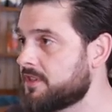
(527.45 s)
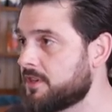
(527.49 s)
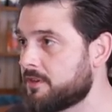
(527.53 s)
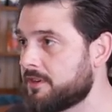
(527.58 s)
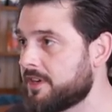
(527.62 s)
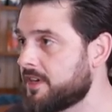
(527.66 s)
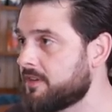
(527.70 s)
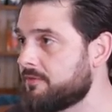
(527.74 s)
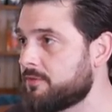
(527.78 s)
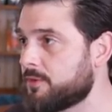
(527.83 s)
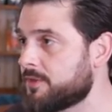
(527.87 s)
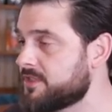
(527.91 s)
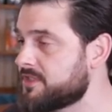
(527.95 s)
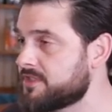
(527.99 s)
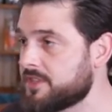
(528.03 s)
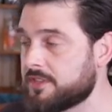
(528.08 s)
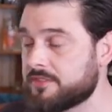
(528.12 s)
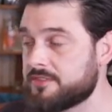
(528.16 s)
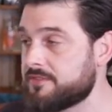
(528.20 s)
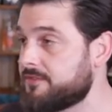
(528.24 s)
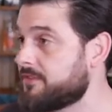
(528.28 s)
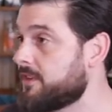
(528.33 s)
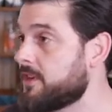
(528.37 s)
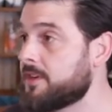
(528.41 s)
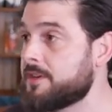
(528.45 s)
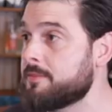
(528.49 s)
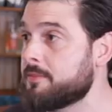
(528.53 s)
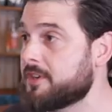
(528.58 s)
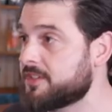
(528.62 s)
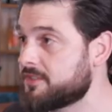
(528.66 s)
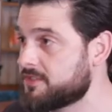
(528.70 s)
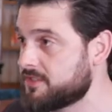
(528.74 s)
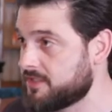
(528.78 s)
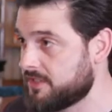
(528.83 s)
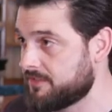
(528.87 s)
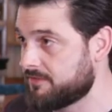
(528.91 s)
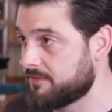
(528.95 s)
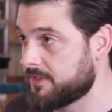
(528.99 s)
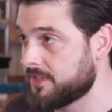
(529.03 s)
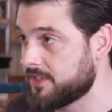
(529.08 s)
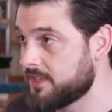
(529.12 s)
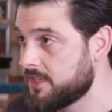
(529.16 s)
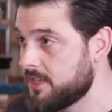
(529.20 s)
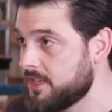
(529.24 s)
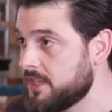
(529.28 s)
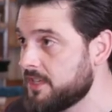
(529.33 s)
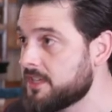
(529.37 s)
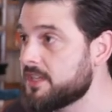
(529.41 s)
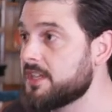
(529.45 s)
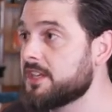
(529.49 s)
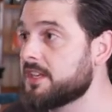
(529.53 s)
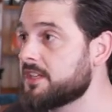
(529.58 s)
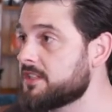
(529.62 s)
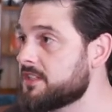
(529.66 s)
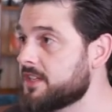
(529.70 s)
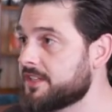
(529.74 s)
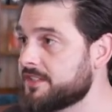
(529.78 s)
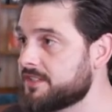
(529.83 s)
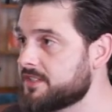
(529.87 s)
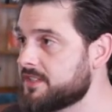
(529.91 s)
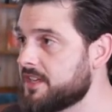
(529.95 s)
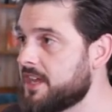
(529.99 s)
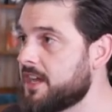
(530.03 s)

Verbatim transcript: narrating voice, sounds very much different than it does